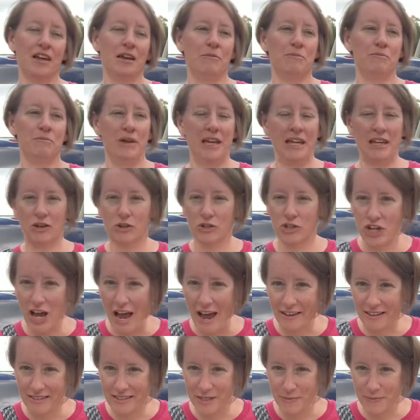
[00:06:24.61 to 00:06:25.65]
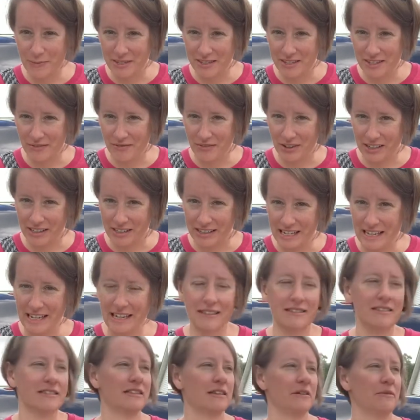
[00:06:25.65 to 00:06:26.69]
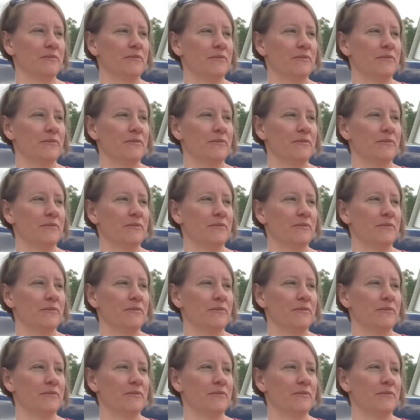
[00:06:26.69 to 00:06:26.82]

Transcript: meet your child's specific needs.